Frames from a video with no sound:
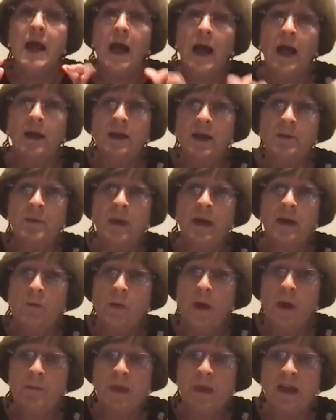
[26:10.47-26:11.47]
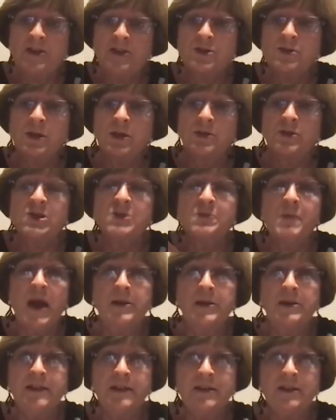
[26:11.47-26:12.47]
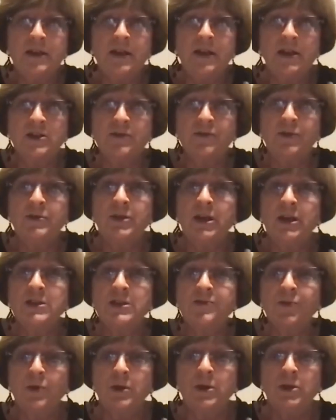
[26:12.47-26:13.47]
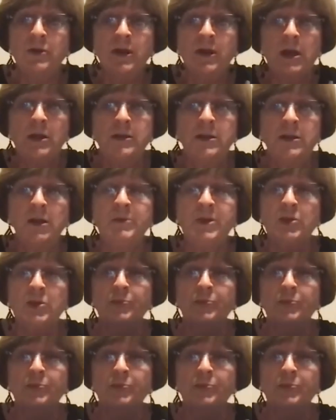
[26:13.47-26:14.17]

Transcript: I'll have my webmaster get this mounted in the next few days for you. And I, it'll be